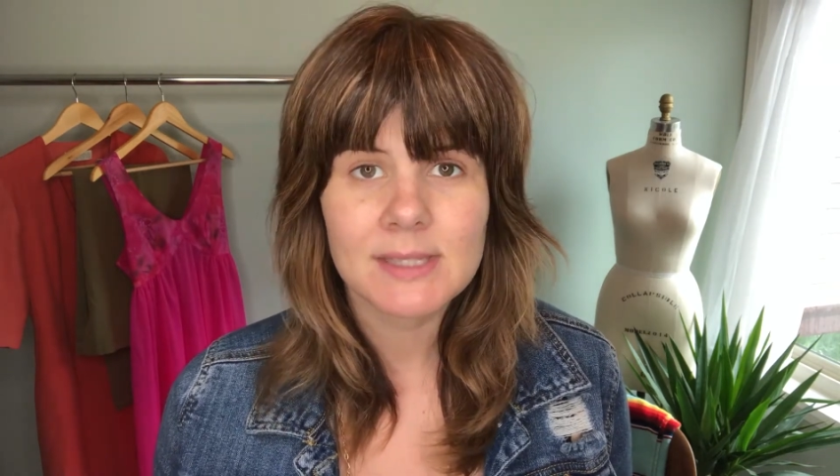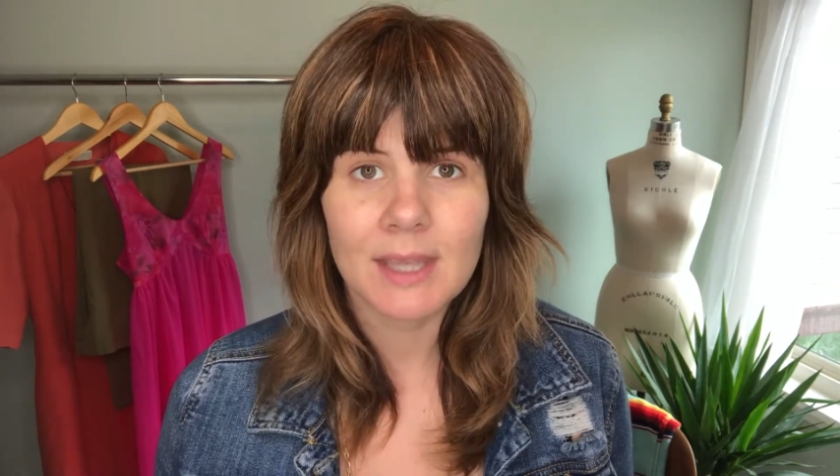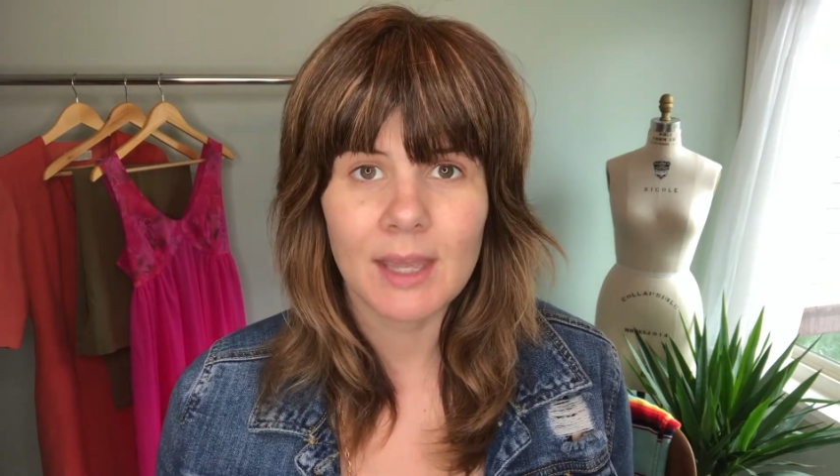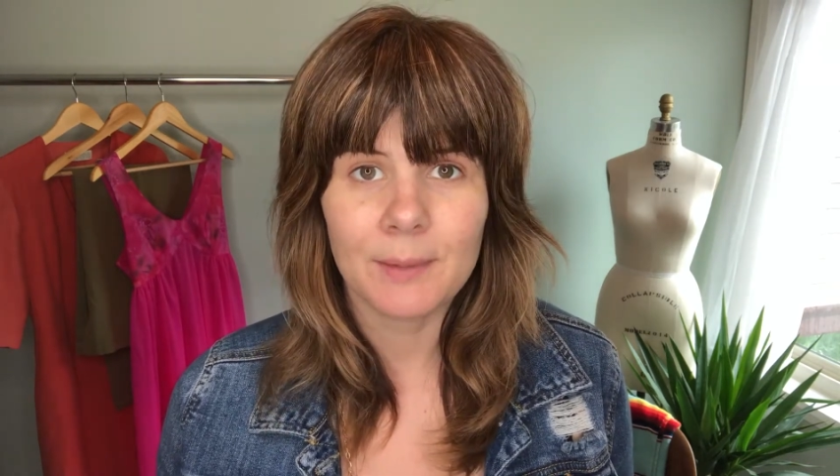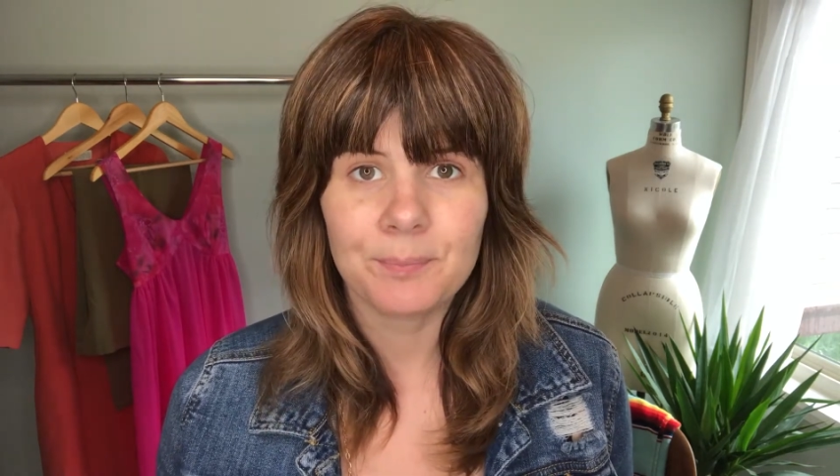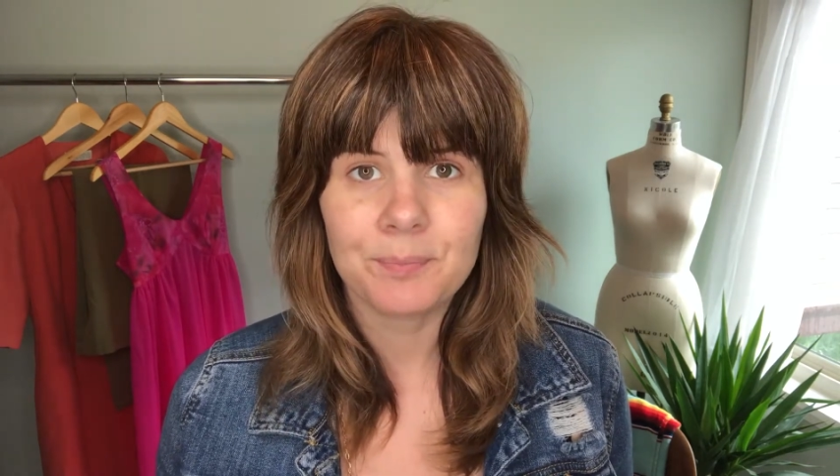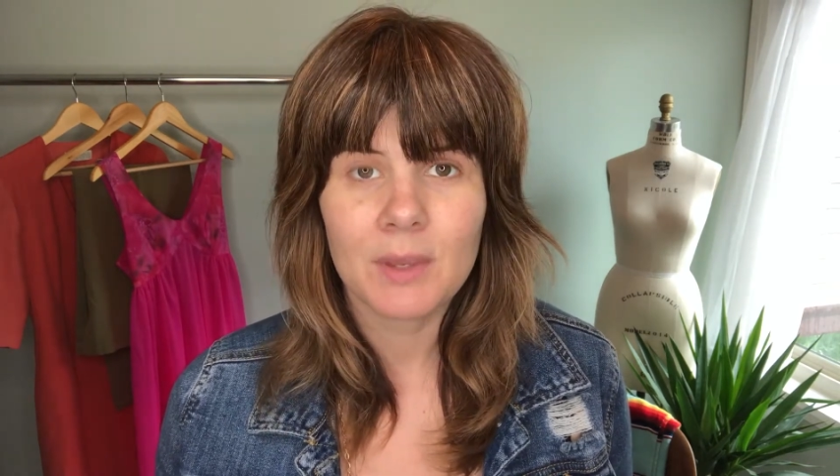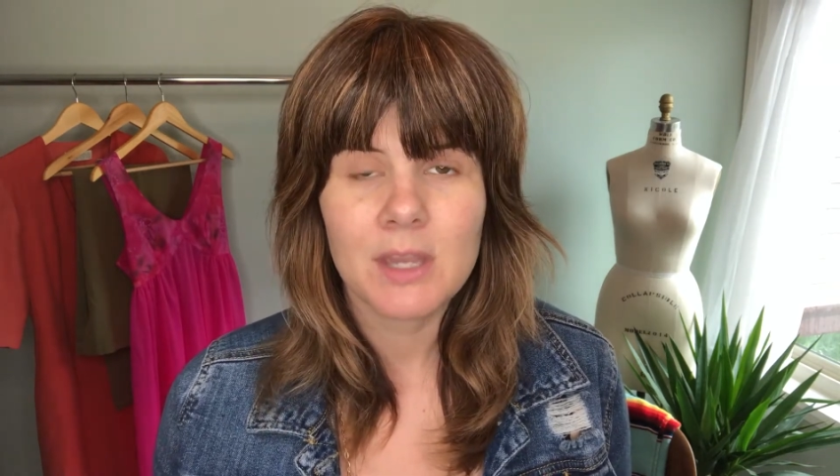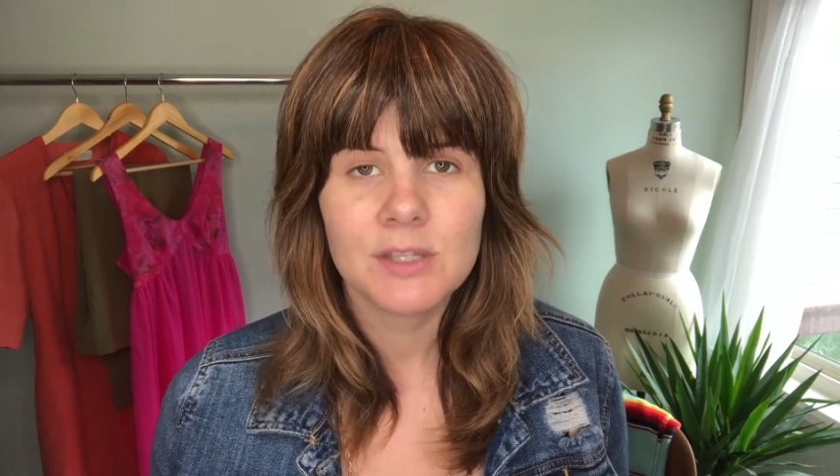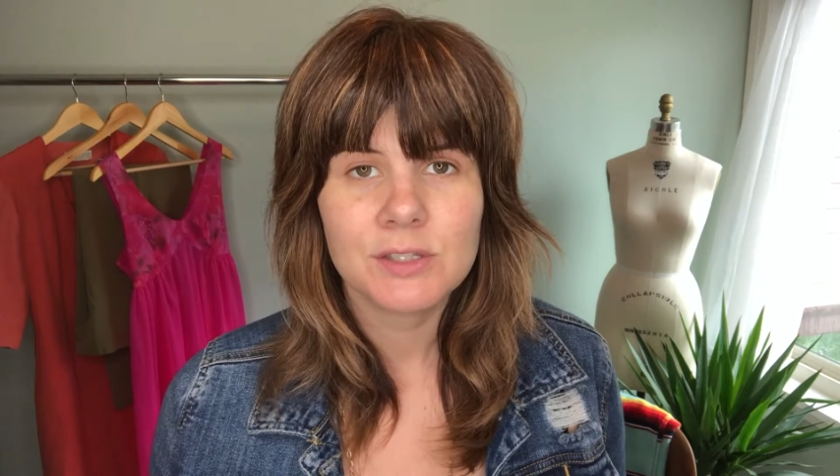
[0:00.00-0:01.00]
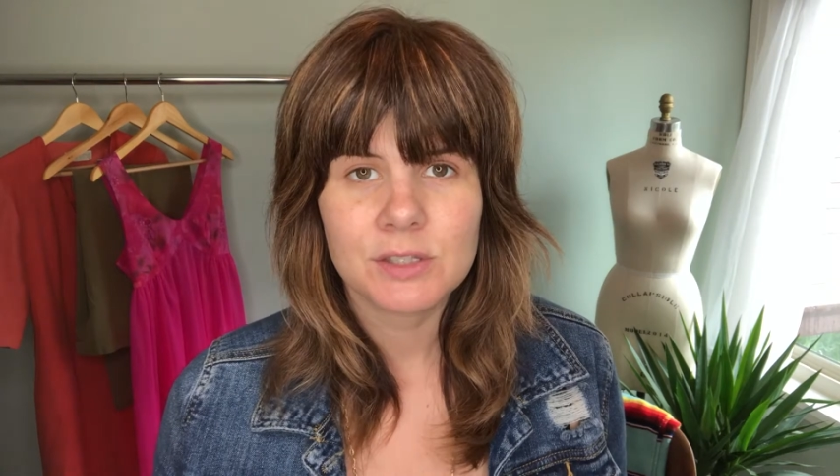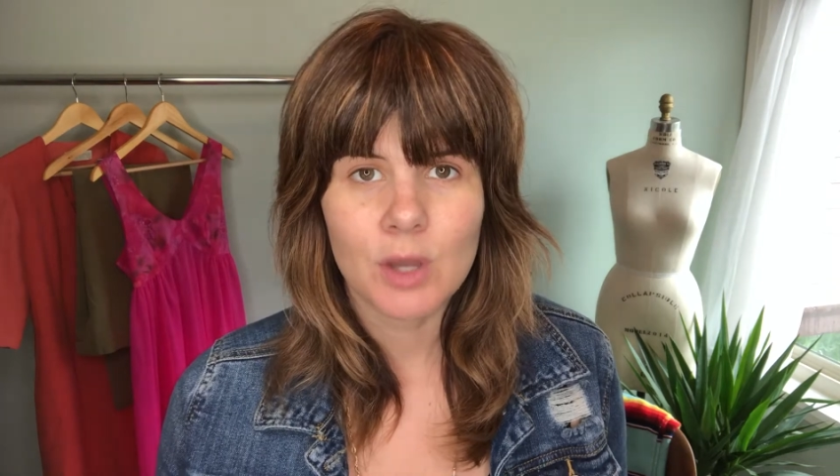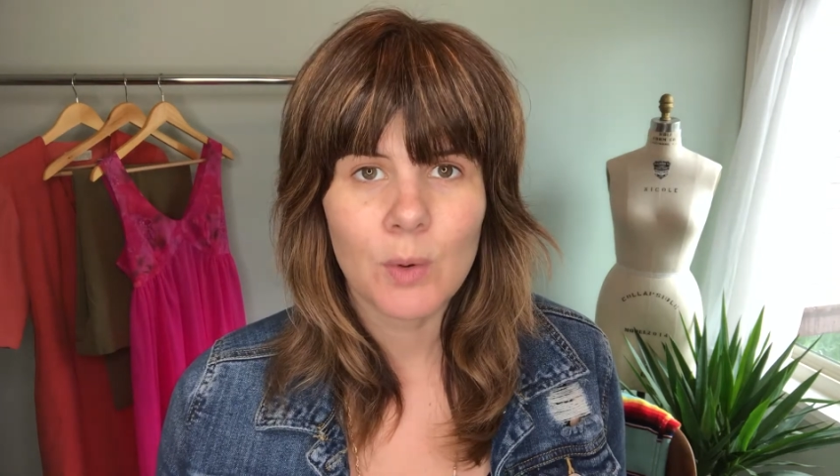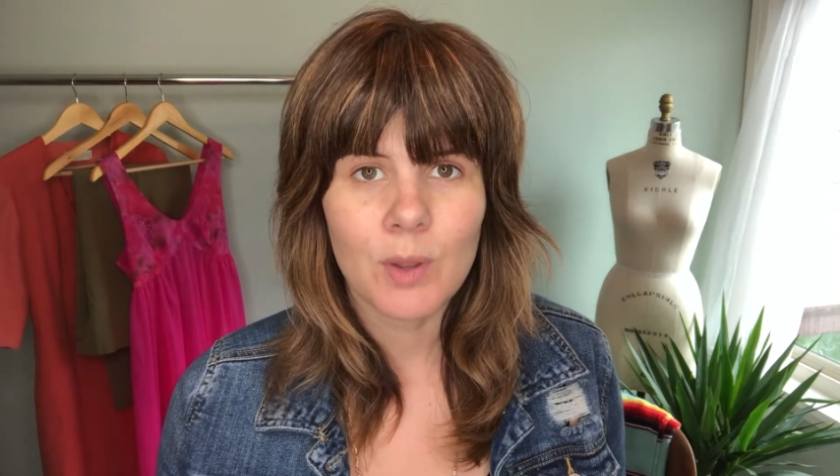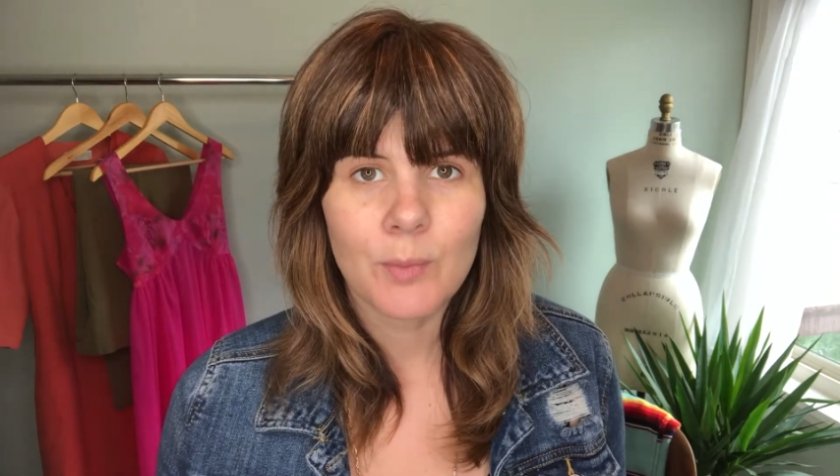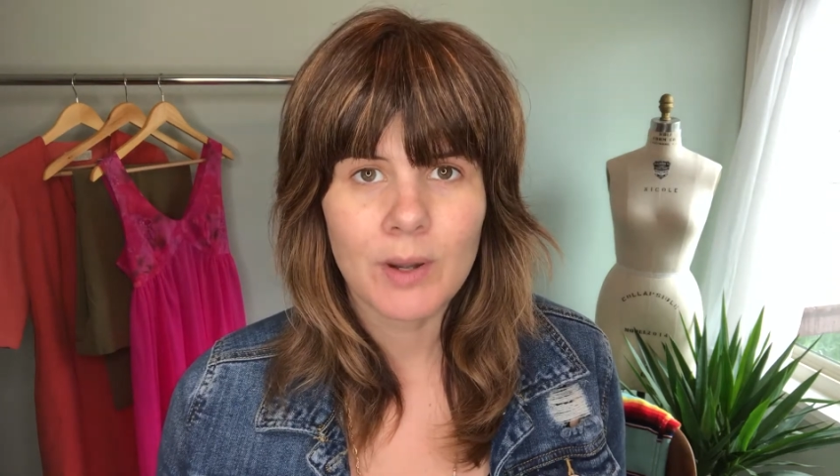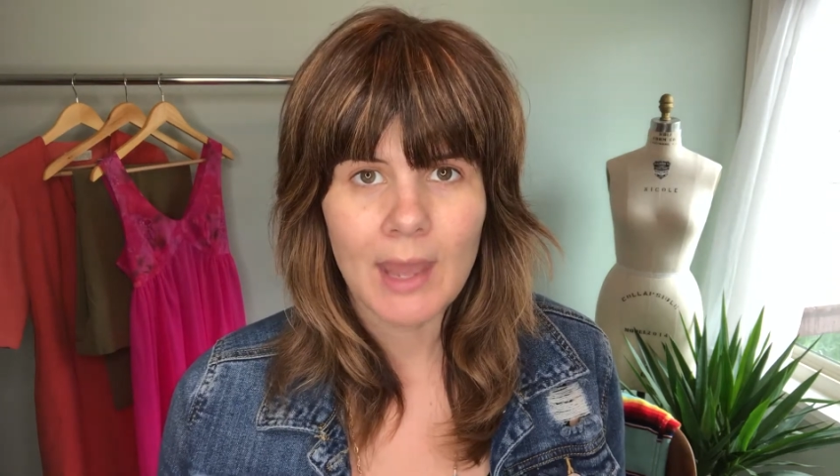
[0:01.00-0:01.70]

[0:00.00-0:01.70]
skin. So I went